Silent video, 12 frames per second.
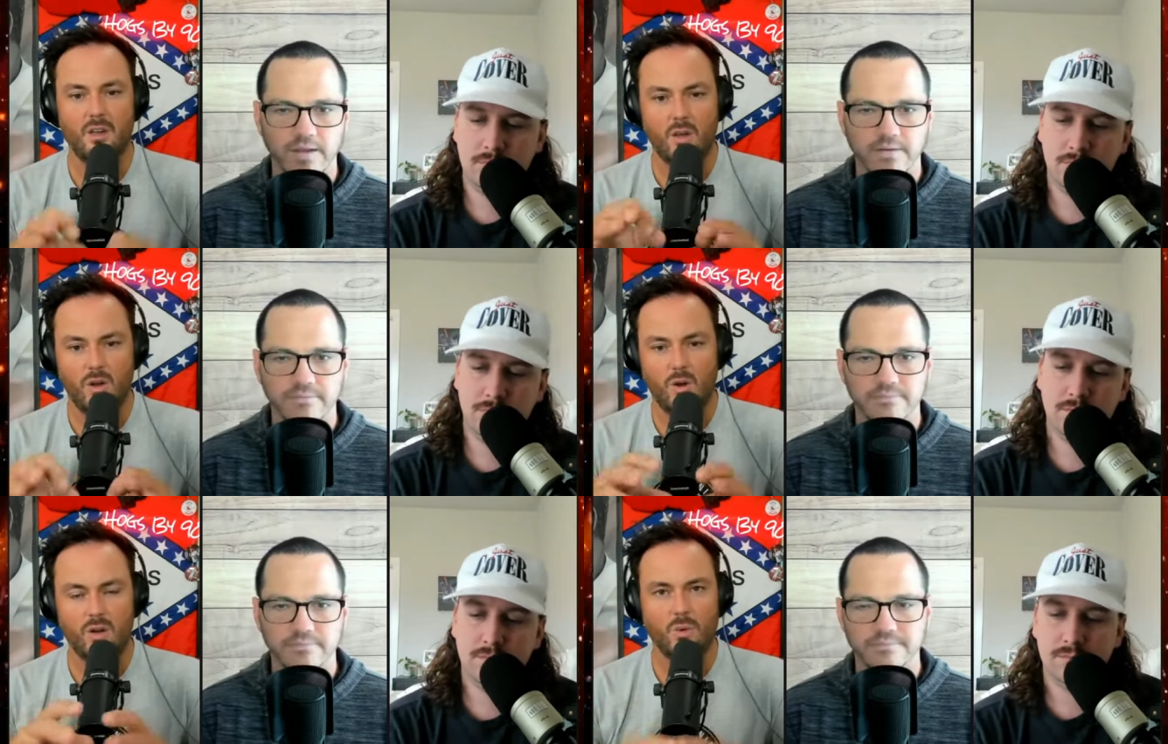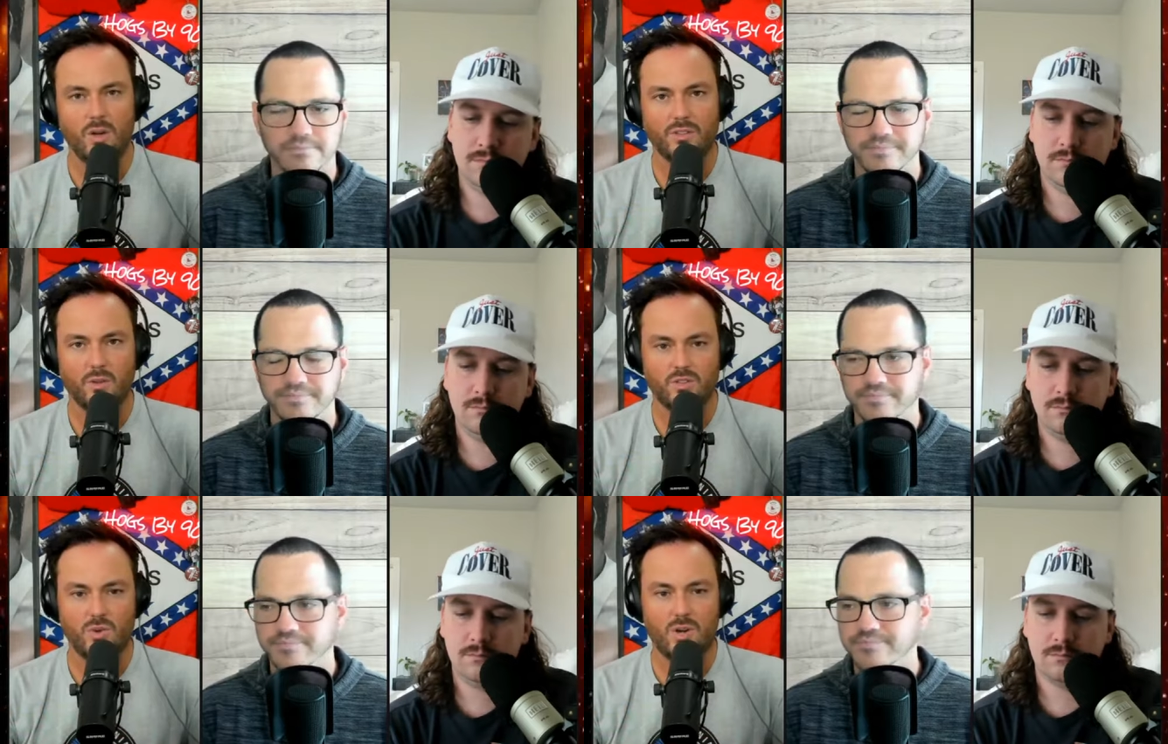Speaker 1: who do you
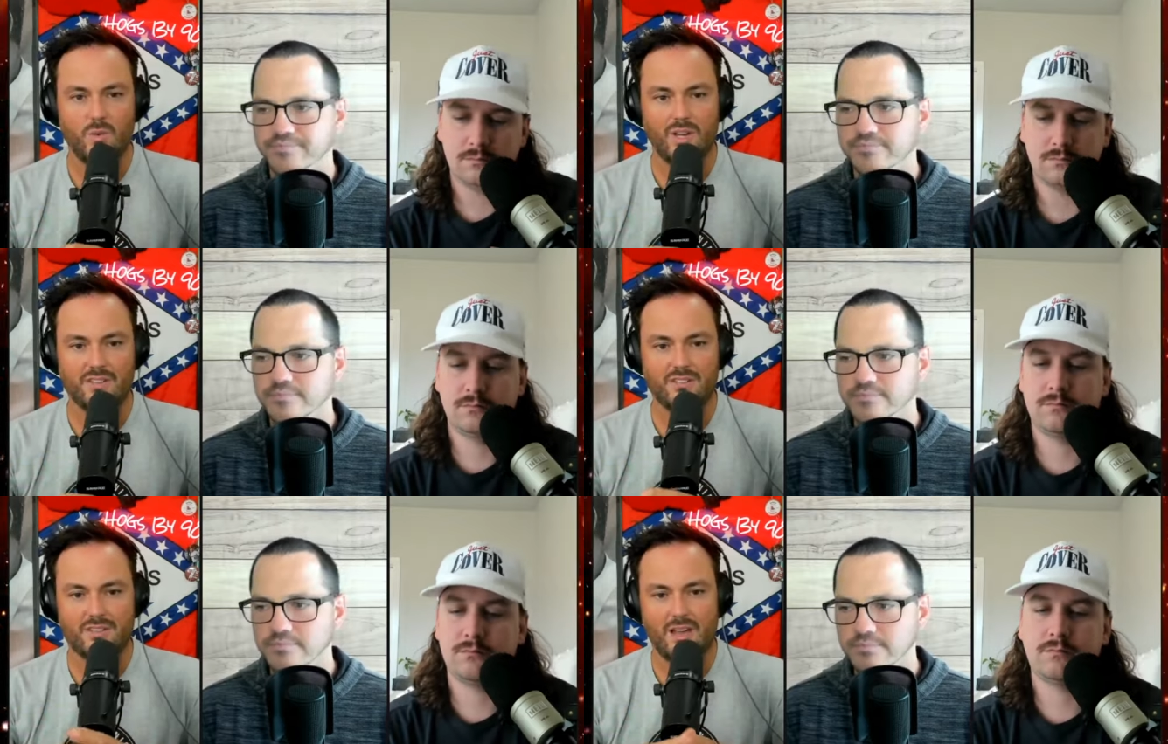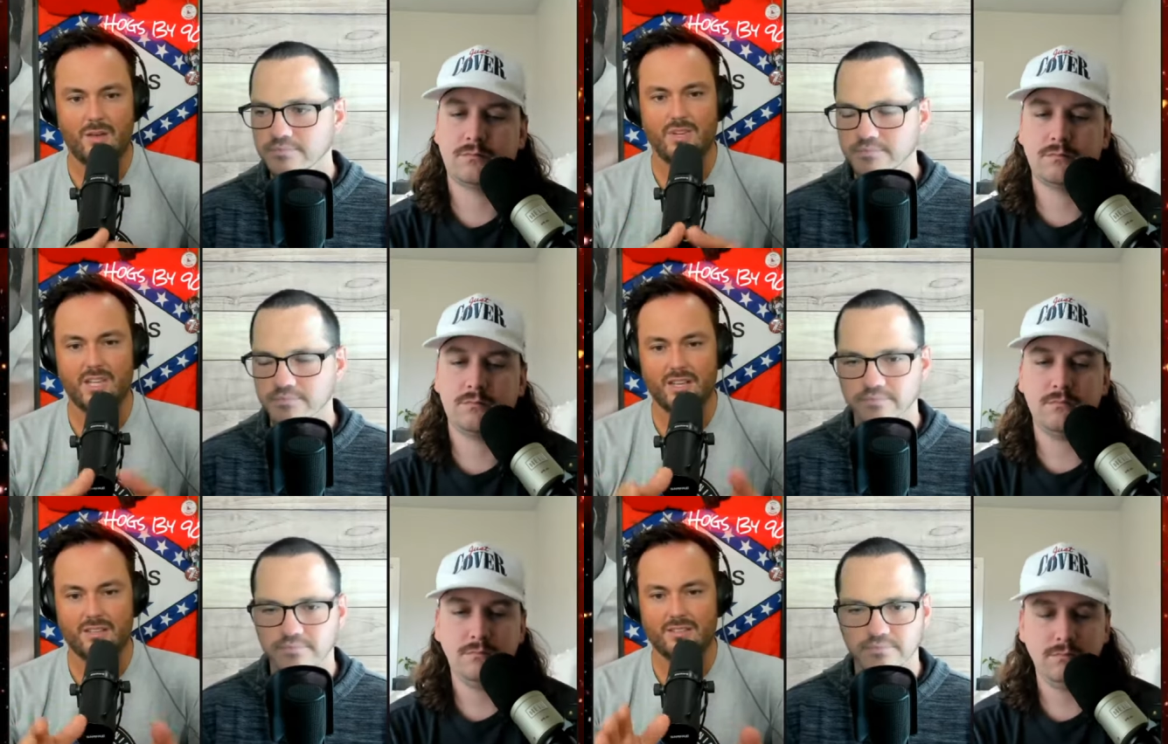want those three wins to
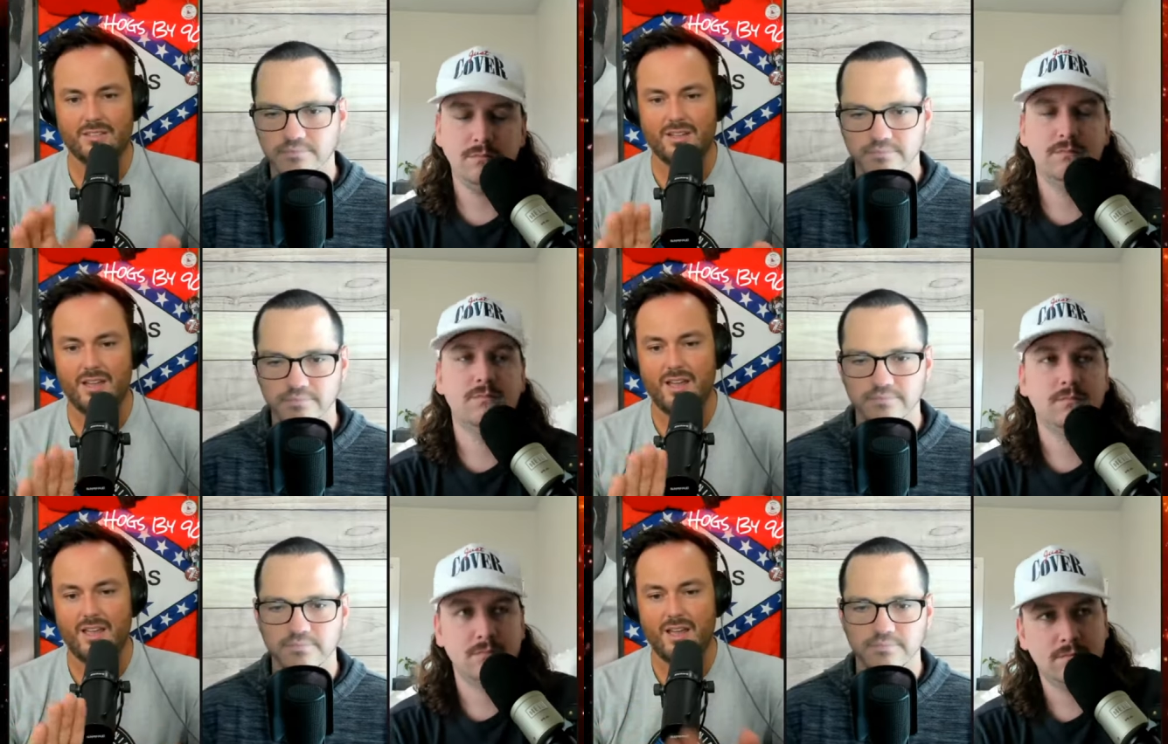come against?